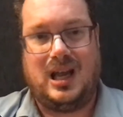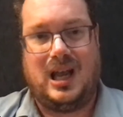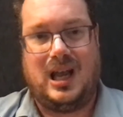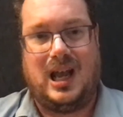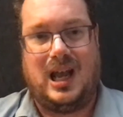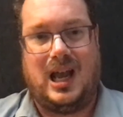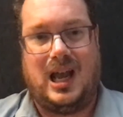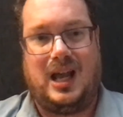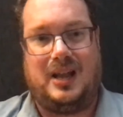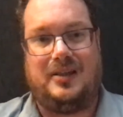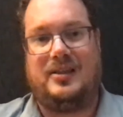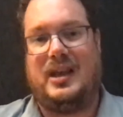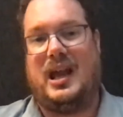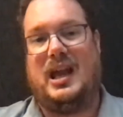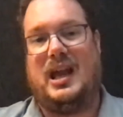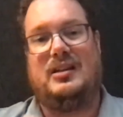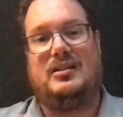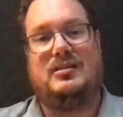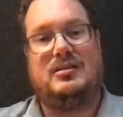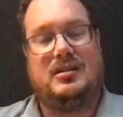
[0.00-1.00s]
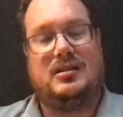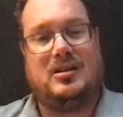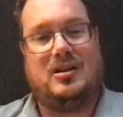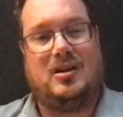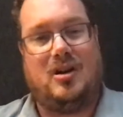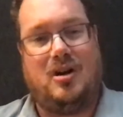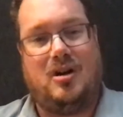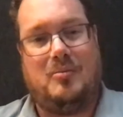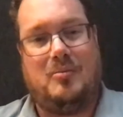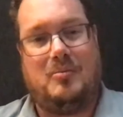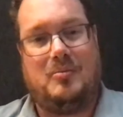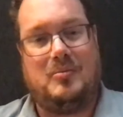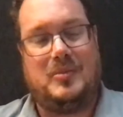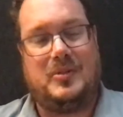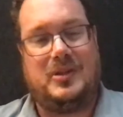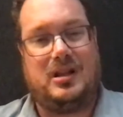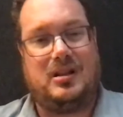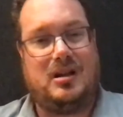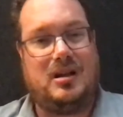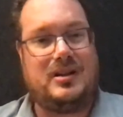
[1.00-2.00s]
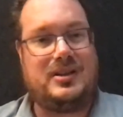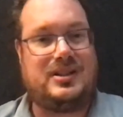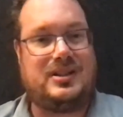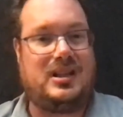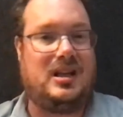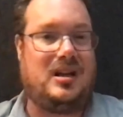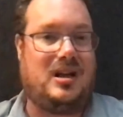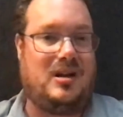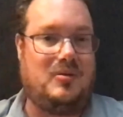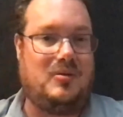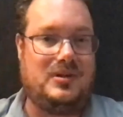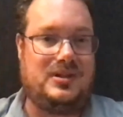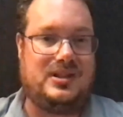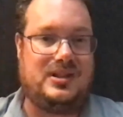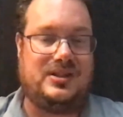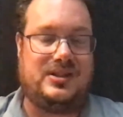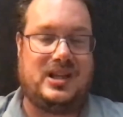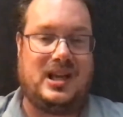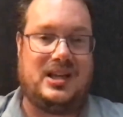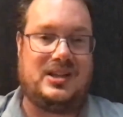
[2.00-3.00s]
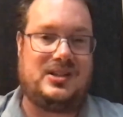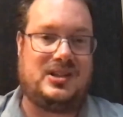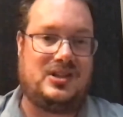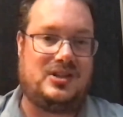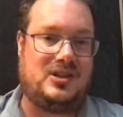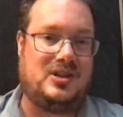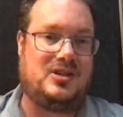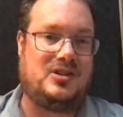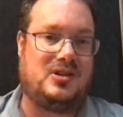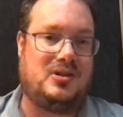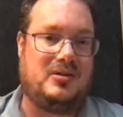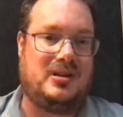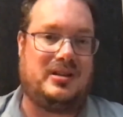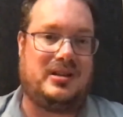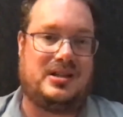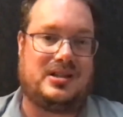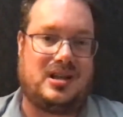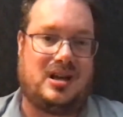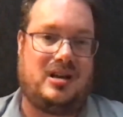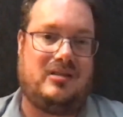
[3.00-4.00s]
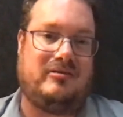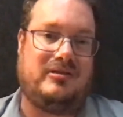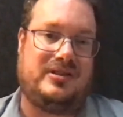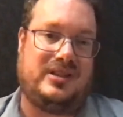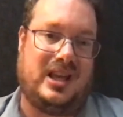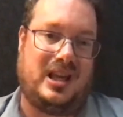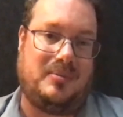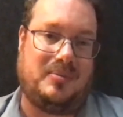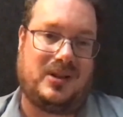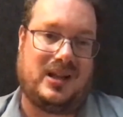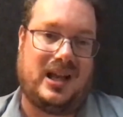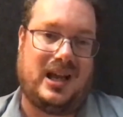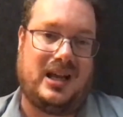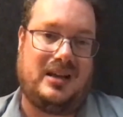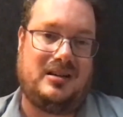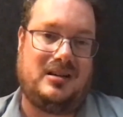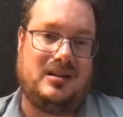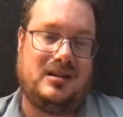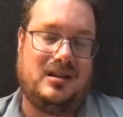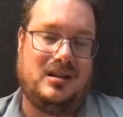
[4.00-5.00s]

And then the last thing I would suggest is just doing this 100-day plan